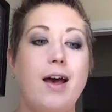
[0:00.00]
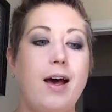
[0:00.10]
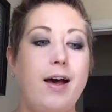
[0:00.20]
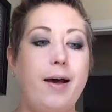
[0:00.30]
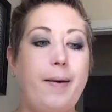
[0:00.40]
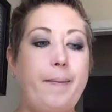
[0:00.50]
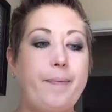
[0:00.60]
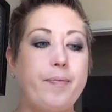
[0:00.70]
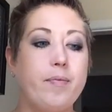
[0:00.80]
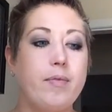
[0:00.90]

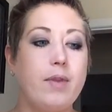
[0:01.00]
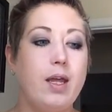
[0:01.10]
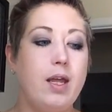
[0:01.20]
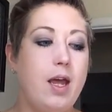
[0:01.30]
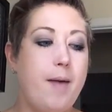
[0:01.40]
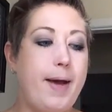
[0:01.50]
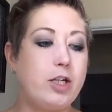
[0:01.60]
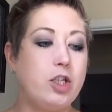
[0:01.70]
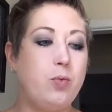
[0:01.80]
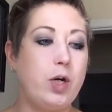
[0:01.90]
I'm
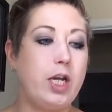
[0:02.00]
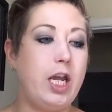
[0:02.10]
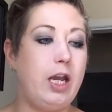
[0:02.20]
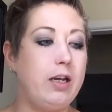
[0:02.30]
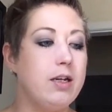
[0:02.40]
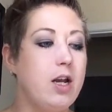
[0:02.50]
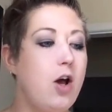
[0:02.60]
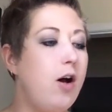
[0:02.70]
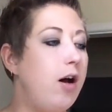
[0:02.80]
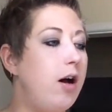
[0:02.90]
actually working
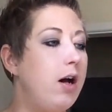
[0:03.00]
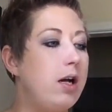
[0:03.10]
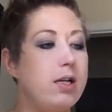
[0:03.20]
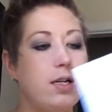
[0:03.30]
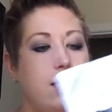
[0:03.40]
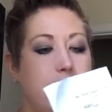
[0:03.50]
on